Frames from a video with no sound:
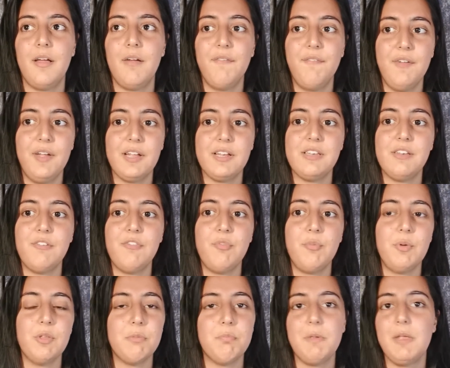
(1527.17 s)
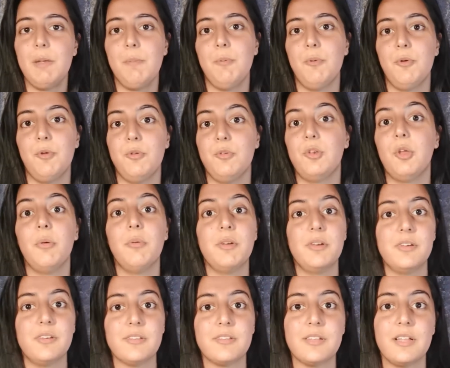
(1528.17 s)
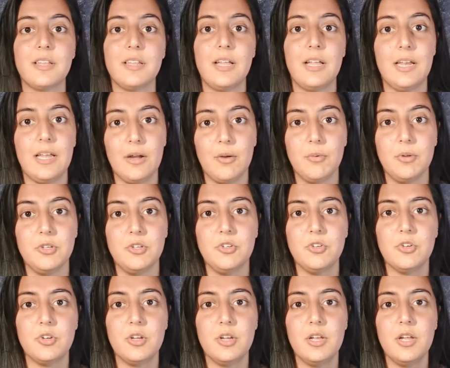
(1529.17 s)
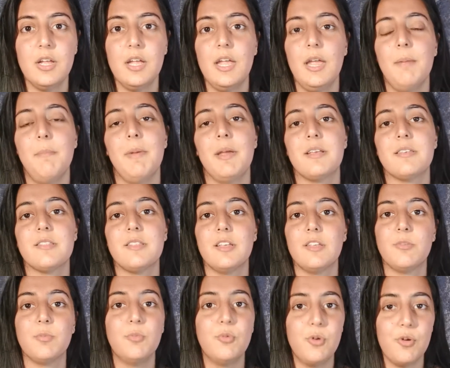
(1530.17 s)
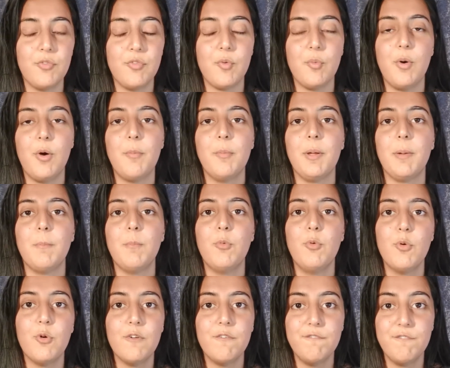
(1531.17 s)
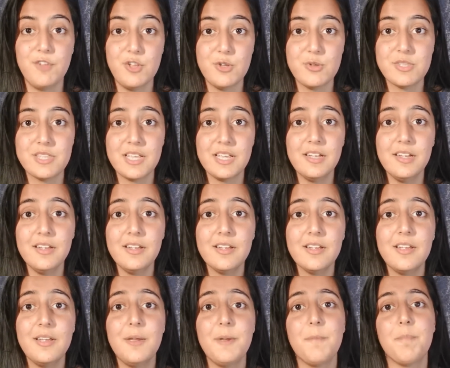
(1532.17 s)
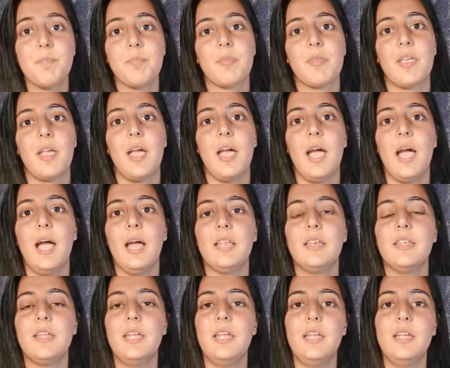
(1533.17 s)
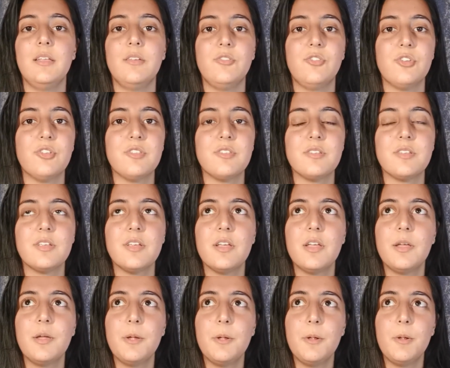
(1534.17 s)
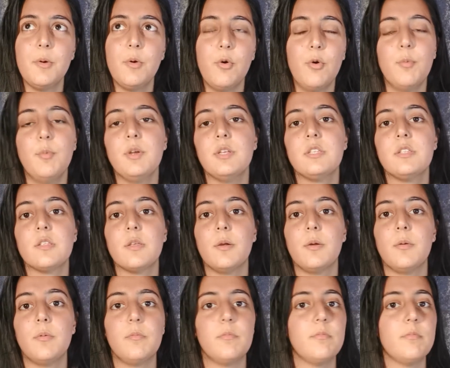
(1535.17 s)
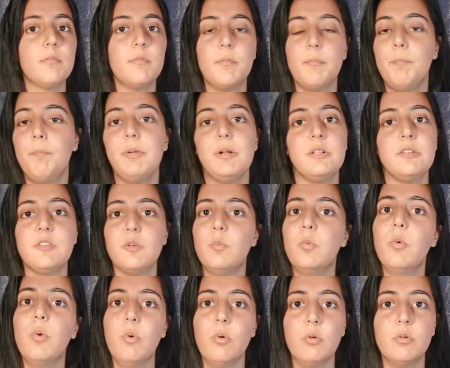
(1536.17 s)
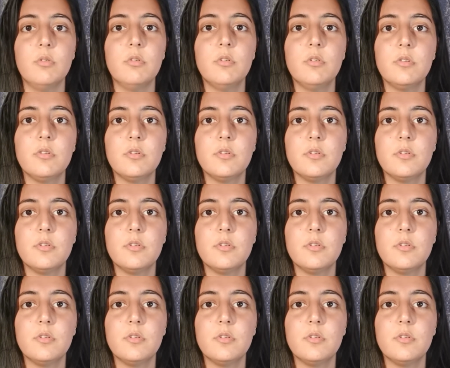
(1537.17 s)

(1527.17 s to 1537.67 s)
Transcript: effective with people who don't understand that language. It makes things more overwhelming, more confusing, and it just almost builds a wall